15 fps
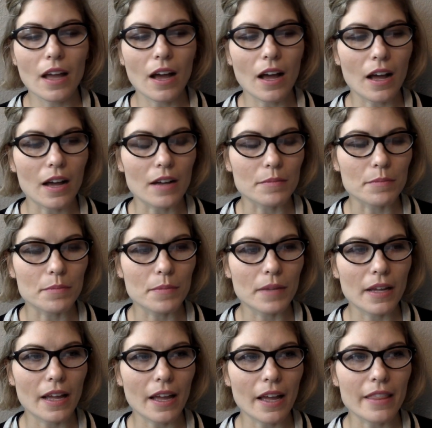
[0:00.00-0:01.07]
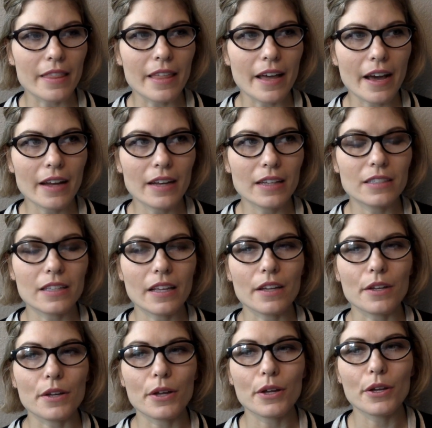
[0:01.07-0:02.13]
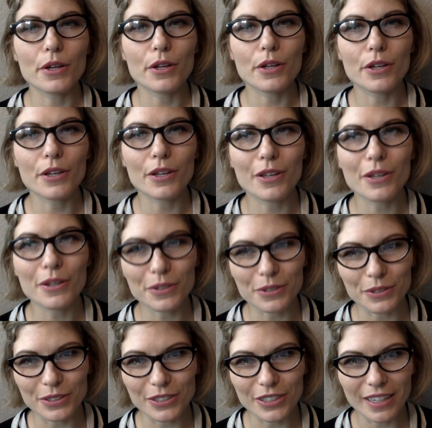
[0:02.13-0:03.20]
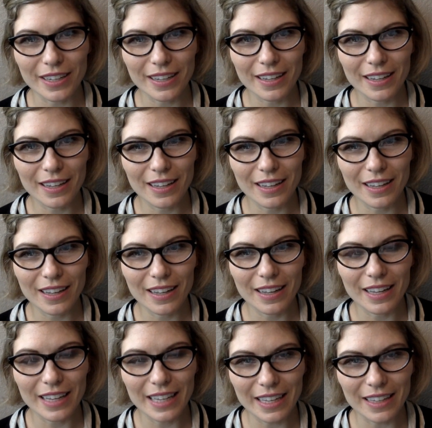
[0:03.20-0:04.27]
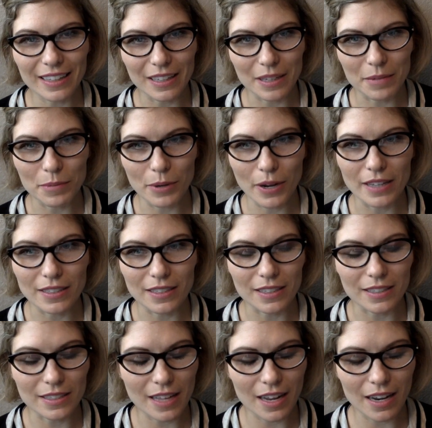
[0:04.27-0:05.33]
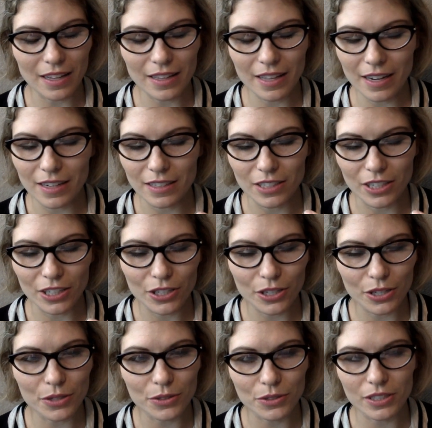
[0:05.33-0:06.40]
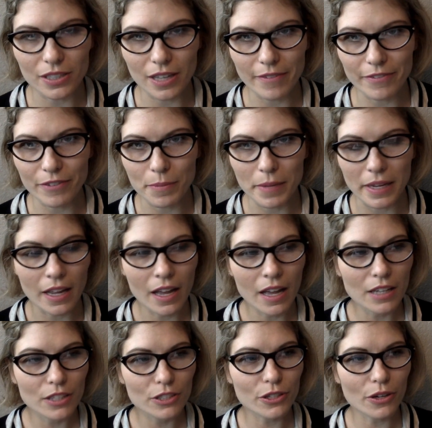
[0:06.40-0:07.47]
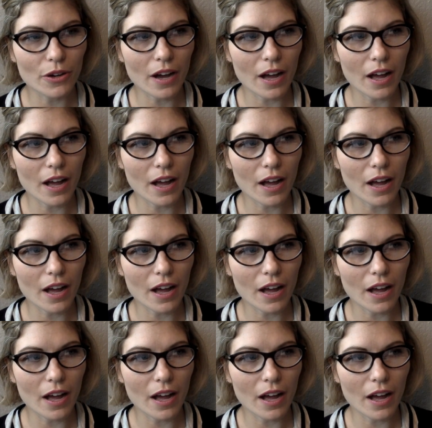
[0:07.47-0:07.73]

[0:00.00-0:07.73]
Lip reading: And that is a huge healing process. That is a huge step for me. So